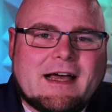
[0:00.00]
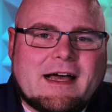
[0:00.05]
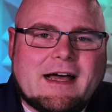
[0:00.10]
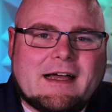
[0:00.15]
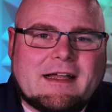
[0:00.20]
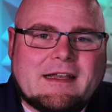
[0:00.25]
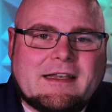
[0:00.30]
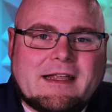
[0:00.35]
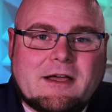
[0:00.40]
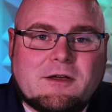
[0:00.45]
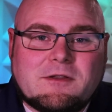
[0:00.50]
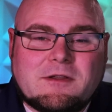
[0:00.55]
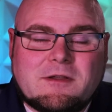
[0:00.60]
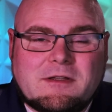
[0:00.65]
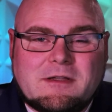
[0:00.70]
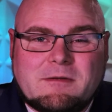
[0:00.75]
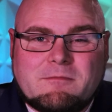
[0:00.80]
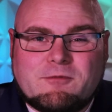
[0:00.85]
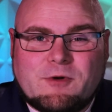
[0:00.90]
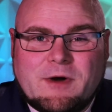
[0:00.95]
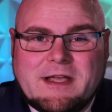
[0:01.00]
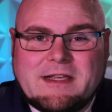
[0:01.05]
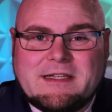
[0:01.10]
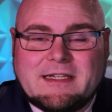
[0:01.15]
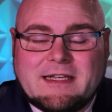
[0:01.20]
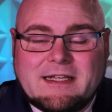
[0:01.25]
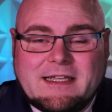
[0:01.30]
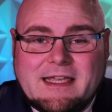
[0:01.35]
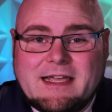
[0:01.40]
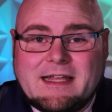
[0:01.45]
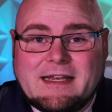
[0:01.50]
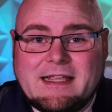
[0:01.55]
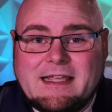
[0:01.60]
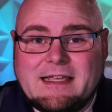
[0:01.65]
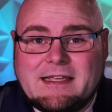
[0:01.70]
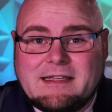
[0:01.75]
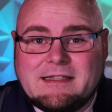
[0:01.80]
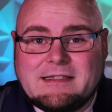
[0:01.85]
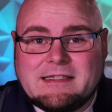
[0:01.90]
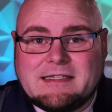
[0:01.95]
Now, the price, again,
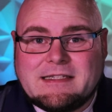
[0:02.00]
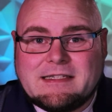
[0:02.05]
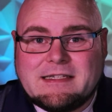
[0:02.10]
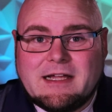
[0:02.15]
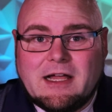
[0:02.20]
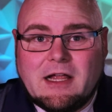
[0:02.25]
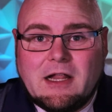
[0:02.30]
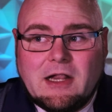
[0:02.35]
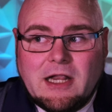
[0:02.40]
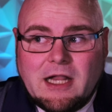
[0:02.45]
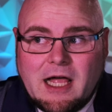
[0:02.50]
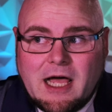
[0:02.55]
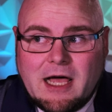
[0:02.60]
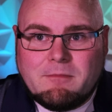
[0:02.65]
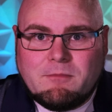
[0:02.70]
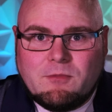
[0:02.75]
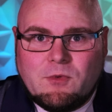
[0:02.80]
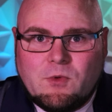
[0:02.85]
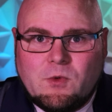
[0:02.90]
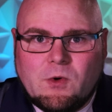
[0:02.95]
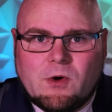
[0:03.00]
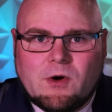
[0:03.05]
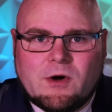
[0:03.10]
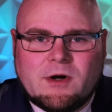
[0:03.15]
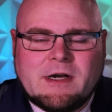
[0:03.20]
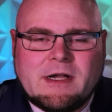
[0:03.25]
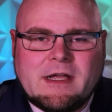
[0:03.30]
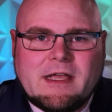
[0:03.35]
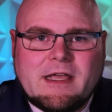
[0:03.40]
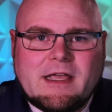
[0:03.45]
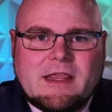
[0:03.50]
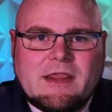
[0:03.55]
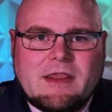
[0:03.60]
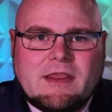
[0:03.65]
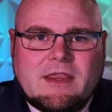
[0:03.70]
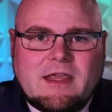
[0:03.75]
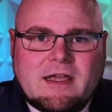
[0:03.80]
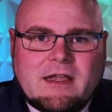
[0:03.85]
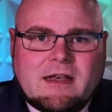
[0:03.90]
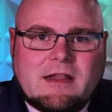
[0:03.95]
is a lot more
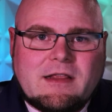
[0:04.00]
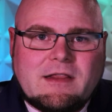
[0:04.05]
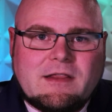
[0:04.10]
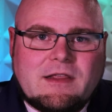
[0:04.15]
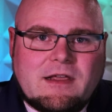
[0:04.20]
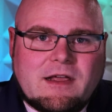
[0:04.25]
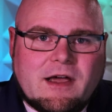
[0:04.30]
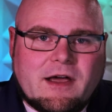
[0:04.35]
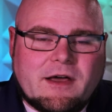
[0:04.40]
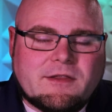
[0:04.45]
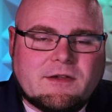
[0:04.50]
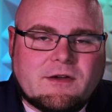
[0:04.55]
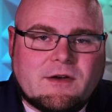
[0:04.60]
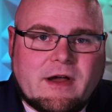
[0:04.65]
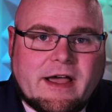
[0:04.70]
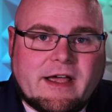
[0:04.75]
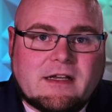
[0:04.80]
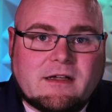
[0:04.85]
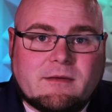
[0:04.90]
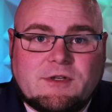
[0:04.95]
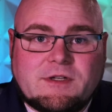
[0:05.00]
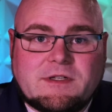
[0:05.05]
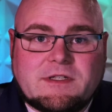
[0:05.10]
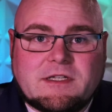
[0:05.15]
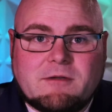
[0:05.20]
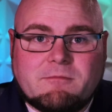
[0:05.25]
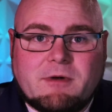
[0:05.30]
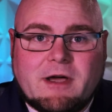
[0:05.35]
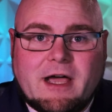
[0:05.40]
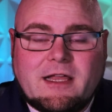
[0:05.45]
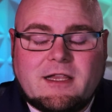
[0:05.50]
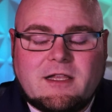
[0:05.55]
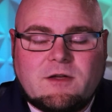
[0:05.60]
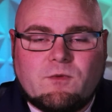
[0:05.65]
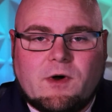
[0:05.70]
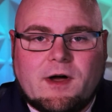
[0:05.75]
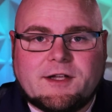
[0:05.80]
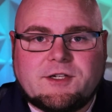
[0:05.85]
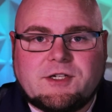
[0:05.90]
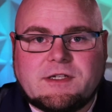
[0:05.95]
than the other IWC Pilot
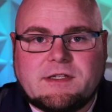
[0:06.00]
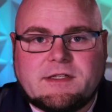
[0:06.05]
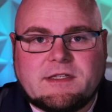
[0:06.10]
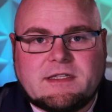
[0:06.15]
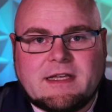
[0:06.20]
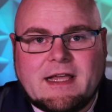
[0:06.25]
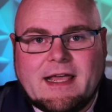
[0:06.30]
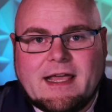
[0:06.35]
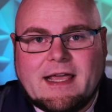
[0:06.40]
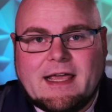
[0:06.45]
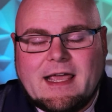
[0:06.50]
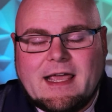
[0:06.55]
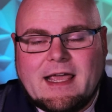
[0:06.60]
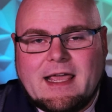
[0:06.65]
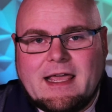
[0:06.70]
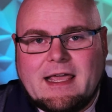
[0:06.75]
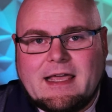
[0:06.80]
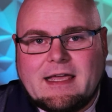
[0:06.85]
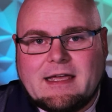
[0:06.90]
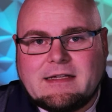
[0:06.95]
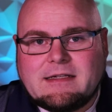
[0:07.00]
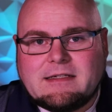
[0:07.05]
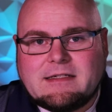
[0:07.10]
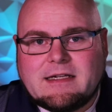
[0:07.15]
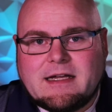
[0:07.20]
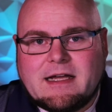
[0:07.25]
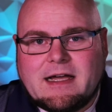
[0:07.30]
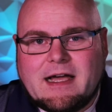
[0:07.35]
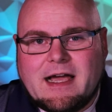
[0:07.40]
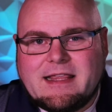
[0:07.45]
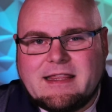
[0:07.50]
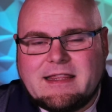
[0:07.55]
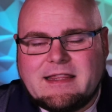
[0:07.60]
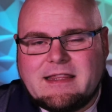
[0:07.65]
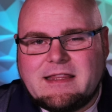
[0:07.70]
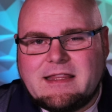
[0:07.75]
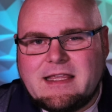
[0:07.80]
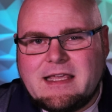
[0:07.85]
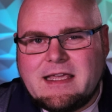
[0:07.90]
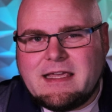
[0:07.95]
watches. And I
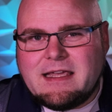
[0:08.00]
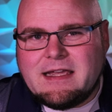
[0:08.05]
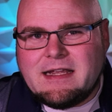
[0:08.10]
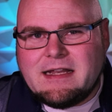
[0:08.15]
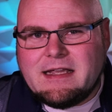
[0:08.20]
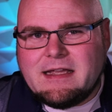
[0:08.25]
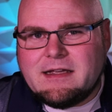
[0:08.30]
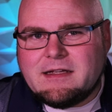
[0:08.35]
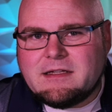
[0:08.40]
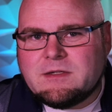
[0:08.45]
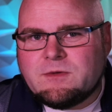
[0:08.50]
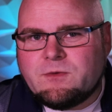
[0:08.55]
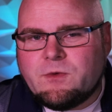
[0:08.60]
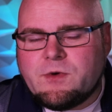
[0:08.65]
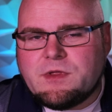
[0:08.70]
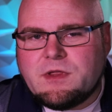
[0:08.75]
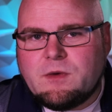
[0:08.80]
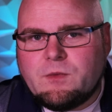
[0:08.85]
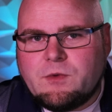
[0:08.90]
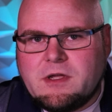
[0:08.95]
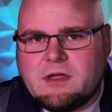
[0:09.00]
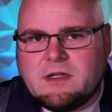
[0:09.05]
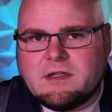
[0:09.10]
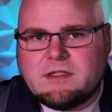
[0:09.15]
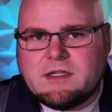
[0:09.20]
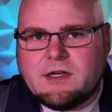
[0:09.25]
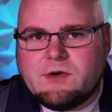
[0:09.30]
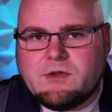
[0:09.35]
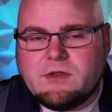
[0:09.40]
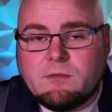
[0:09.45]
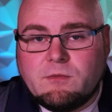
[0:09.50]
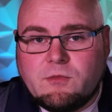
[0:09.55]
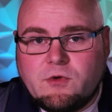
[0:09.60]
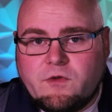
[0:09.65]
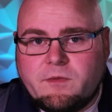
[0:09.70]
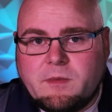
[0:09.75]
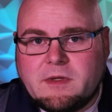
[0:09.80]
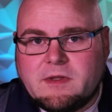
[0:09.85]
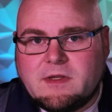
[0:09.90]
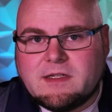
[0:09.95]
think it is worth it when you consider the
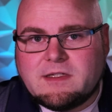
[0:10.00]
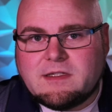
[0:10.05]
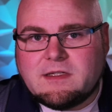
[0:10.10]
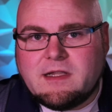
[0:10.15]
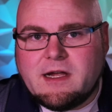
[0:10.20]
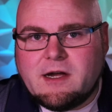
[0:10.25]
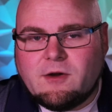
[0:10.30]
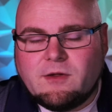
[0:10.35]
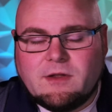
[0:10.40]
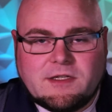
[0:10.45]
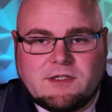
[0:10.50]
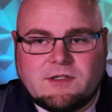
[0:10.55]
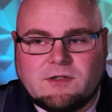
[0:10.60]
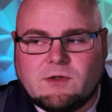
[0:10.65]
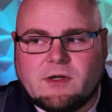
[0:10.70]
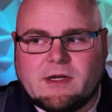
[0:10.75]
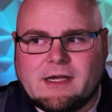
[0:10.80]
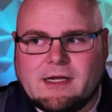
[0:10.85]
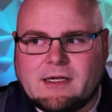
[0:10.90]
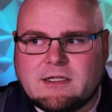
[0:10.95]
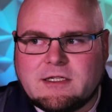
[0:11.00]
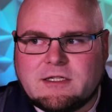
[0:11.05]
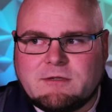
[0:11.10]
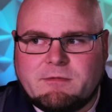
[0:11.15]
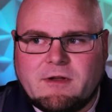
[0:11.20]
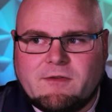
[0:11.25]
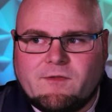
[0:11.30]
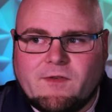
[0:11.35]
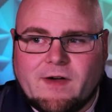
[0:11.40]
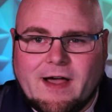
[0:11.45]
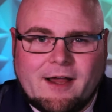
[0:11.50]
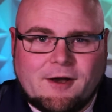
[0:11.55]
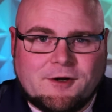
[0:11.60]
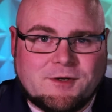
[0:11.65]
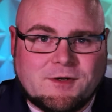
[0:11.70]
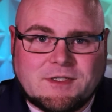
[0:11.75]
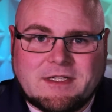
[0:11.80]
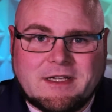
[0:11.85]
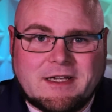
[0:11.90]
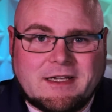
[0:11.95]
movement that's there, unless you're looking at the Spitfire and
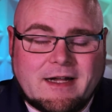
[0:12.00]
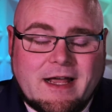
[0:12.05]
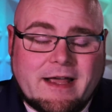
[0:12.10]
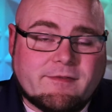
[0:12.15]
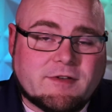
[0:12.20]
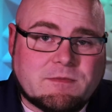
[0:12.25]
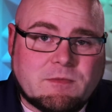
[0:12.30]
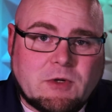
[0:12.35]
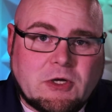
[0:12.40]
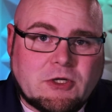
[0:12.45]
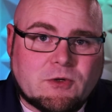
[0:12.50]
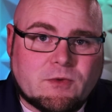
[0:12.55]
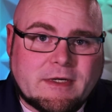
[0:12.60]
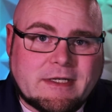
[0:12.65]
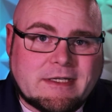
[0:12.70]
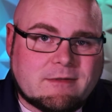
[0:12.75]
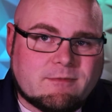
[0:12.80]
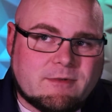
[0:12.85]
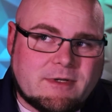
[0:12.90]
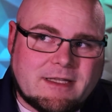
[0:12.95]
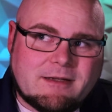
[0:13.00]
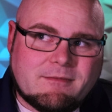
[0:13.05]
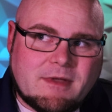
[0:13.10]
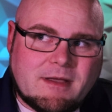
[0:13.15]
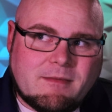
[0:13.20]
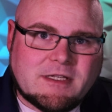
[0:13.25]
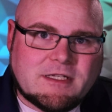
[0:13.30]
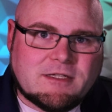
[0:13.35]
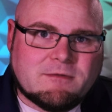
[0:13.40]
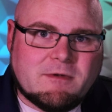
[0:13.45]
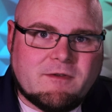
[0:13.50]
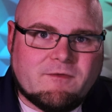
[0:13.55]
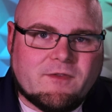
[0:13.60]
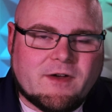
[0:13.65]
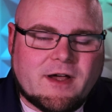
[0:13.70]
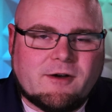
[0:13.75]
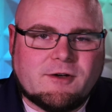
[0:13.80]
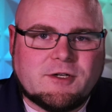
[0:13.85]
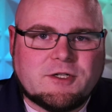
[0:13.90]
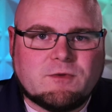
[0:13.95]
you're saying I have a smaller wrist. Well, then maybe the
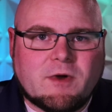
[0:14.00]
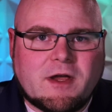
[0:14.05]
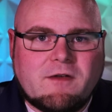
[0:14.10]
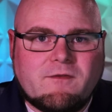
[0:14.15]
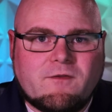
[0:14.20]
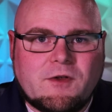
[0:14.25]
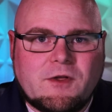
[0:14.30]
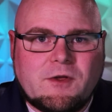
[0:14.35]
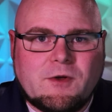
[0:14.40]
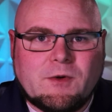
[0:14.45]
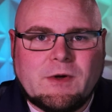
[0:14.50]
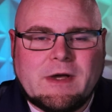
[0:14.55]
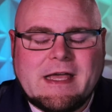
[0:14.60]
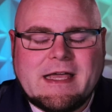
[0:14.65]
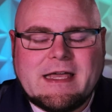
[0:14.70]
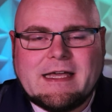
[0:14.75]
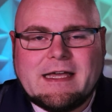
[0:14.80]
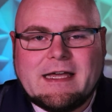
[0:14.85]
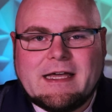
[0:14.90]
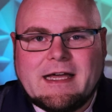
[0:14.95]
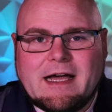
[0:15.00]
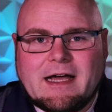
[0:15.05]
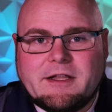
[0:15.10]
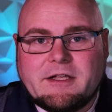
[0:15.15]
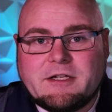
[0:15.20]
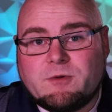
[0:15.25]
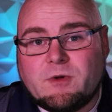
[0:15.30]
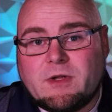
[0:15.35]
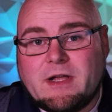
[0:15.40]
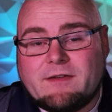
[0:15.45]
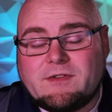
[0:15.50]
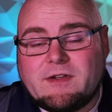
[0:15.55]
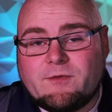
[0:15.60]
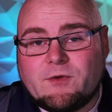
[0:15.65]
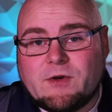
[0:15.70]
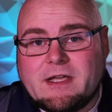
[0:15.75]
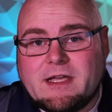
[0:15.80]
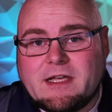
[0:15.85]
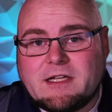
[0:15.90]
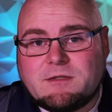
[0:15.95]
Spitfire is right for you. This will have
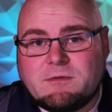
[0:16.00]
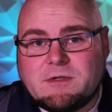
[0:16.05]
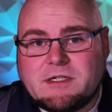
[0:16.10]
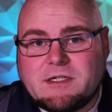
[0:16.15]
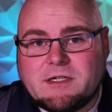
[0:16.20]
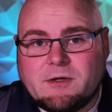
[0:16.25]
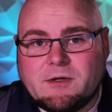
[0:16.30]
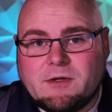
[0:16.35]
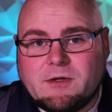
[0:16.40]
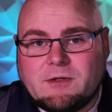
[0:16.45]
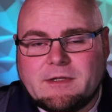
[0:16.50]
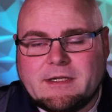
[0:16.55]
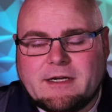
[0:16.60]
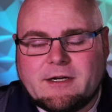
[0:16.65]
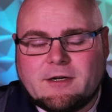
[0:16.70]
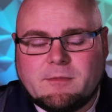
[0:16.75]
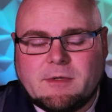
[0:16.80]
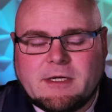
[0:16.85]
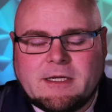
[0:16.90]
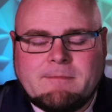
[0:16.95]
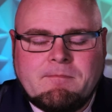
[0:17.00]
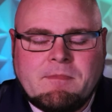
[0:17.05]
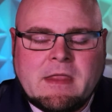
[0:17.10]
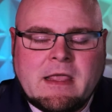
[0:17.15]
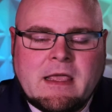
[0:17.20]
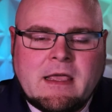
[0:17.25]
different case material there, but